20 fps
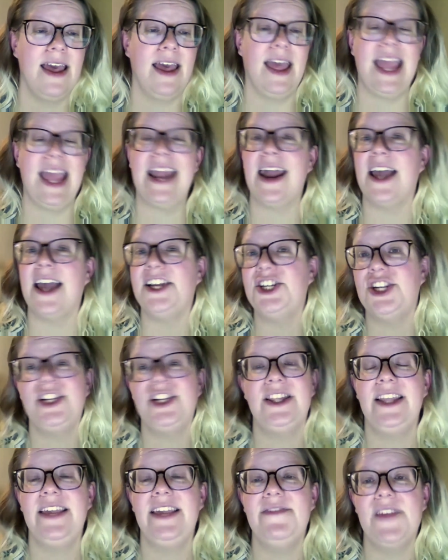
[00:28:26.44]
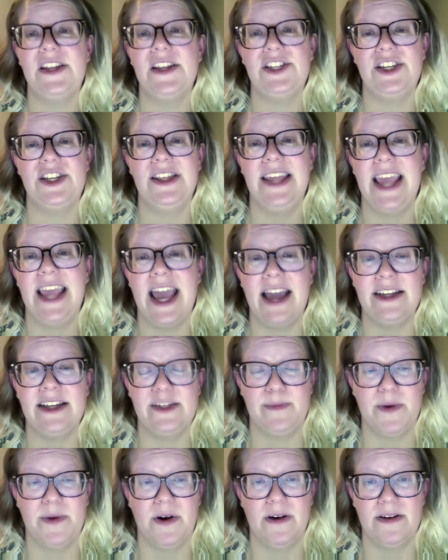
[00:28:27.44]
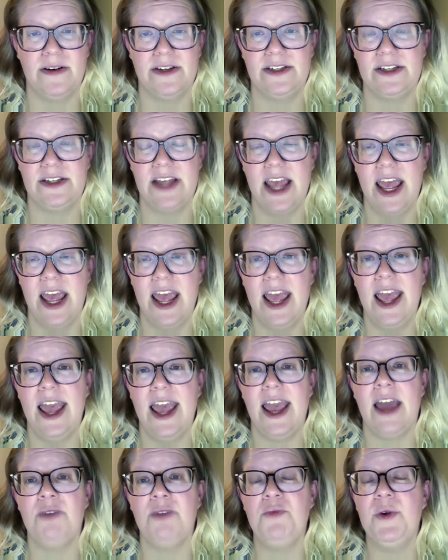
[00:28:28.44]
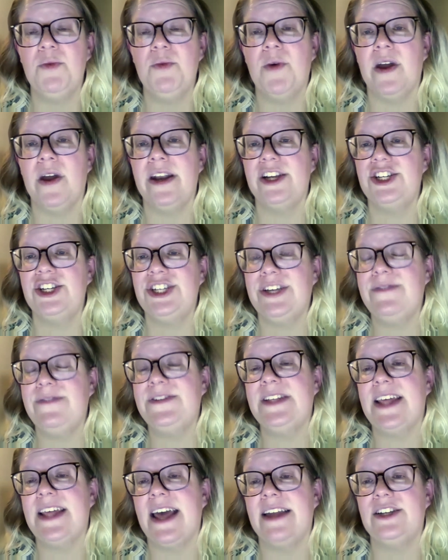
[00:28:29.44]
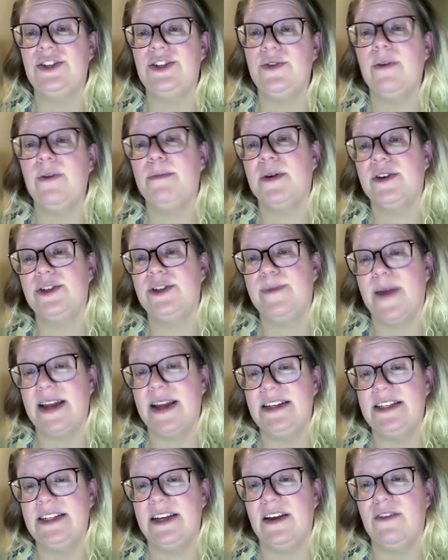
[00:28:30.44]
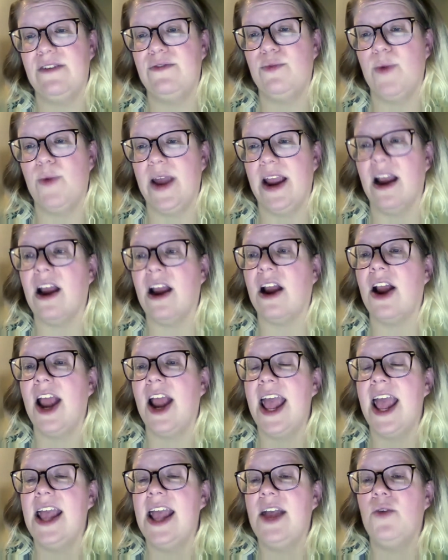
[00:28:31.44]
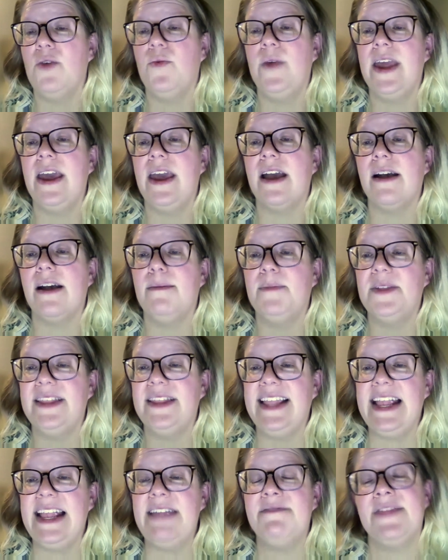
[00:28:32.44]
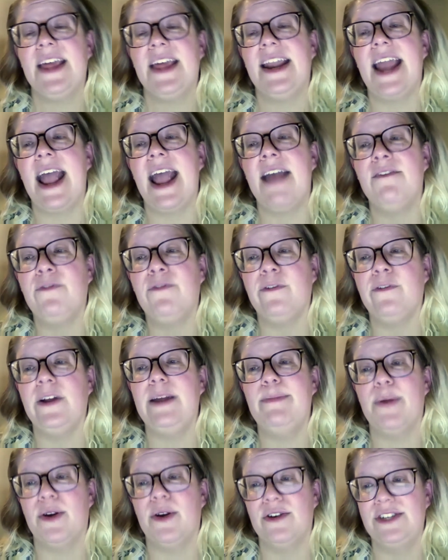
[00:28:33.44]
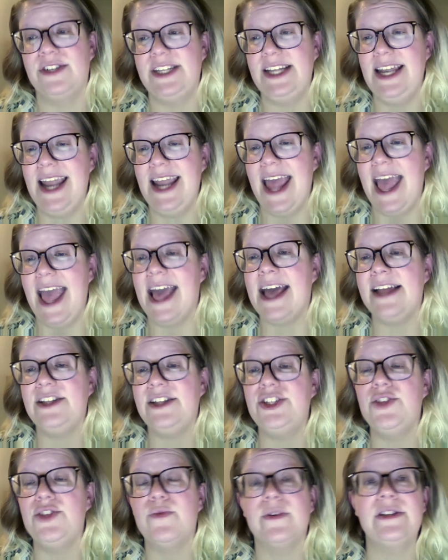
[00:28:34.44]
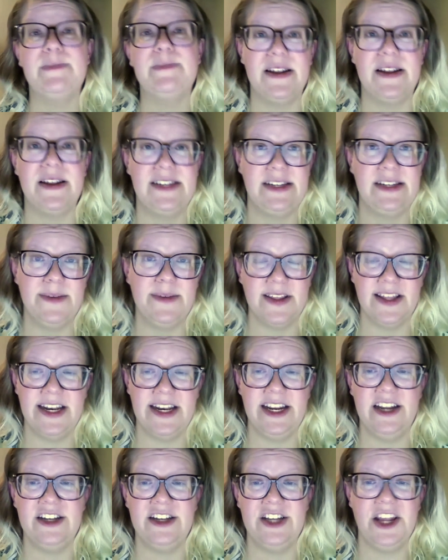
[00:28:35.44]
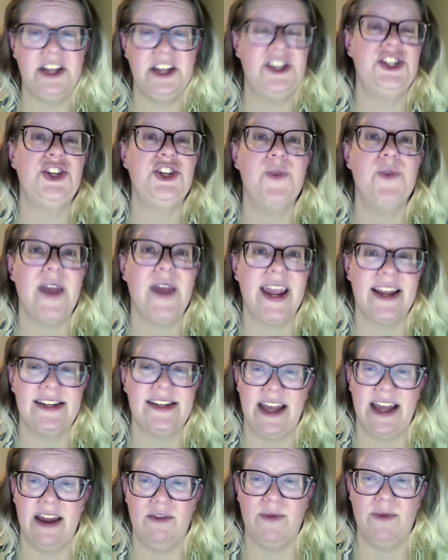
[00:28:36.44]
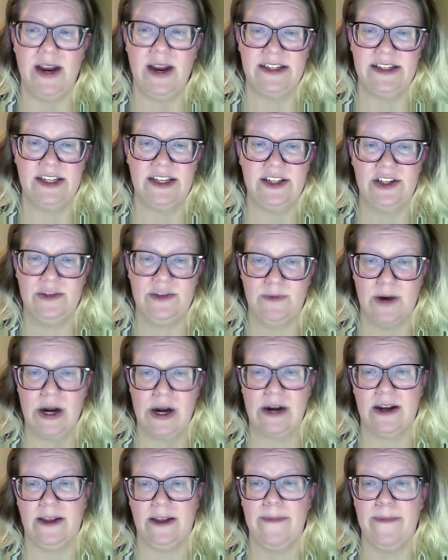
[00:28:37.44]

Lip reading: and I should leave it to the experts. And we want to shift that to a perspective where we believe that every person has the responsibility to do anti-racist work.